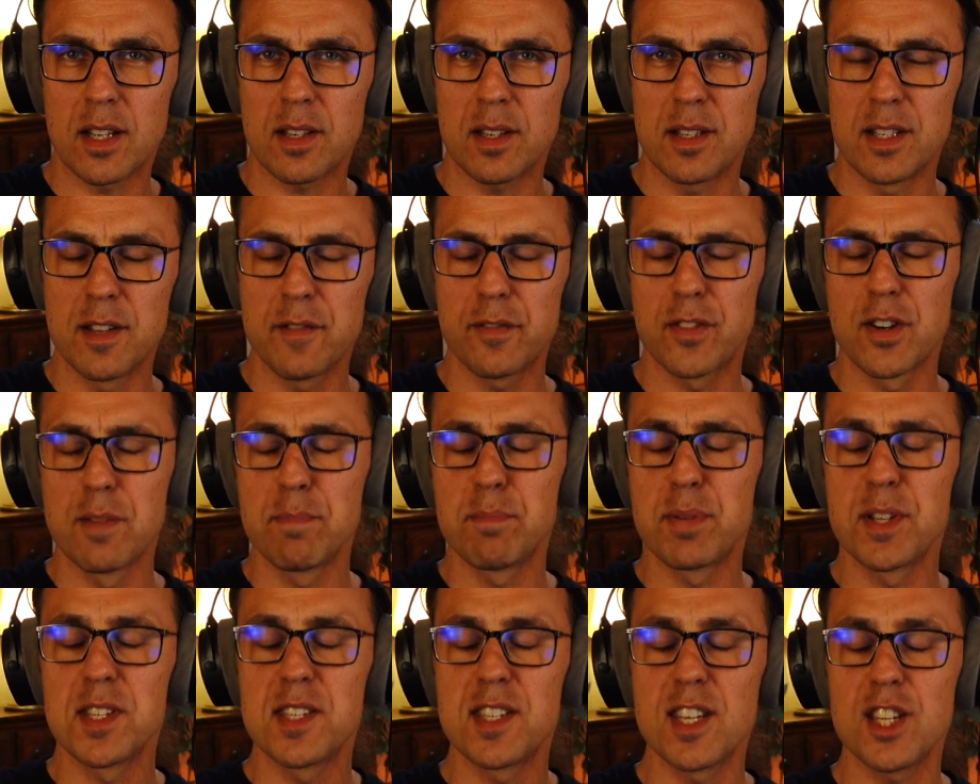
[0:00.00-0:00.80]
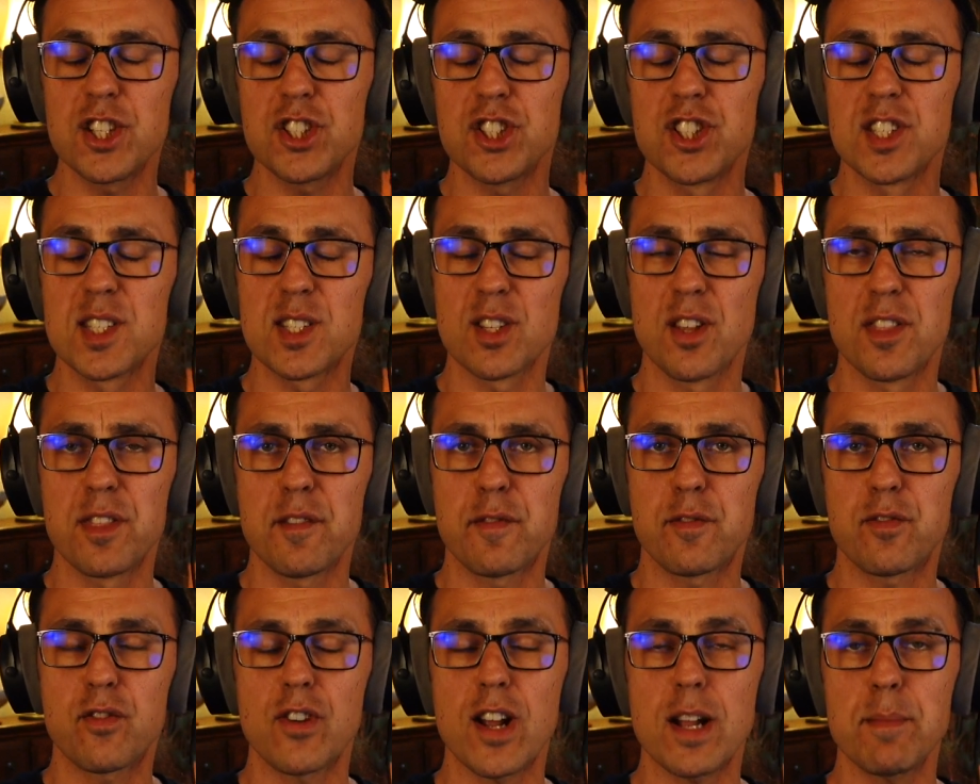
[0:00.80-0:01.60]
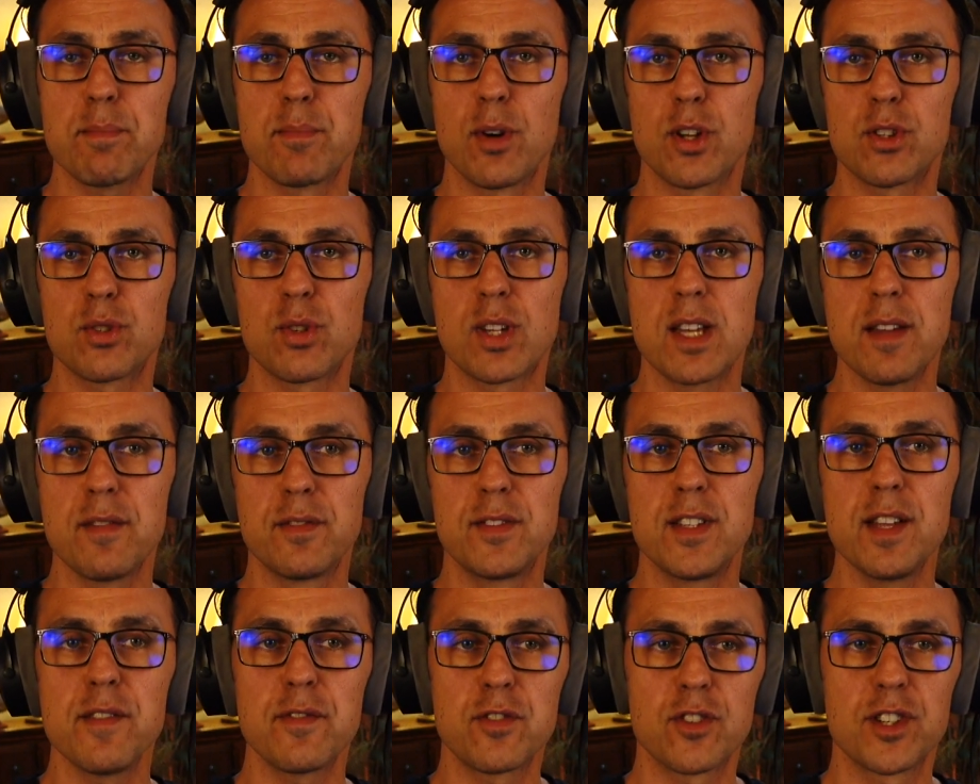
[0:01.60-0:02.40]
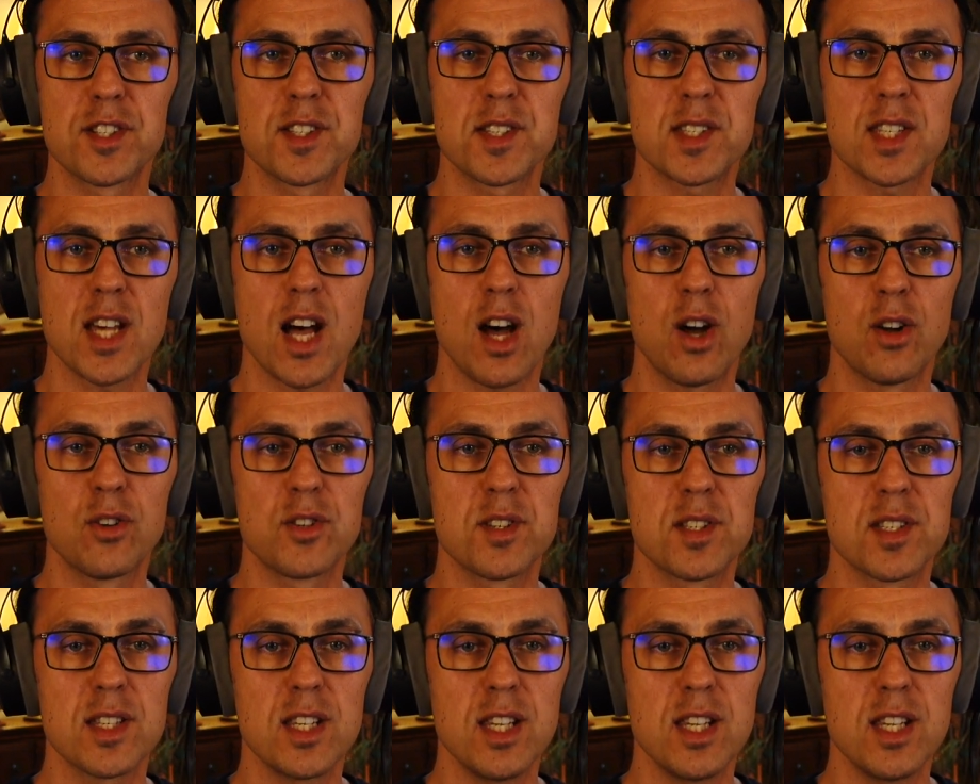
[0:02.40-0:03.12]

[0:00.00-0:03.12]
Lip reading: different positions on the fretboard to give different sounds.